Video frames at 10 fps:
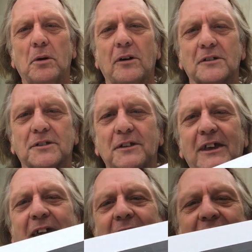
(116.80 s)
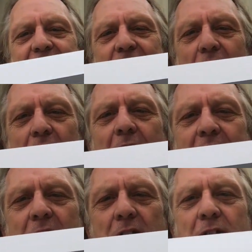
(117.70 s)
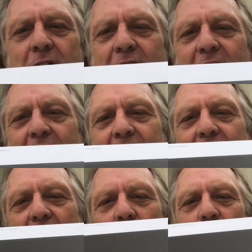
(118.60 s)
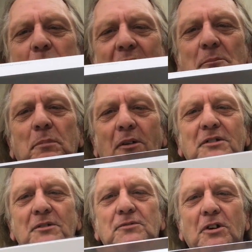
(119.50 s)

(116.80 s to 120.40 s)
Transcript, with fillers: box. It's like a big box of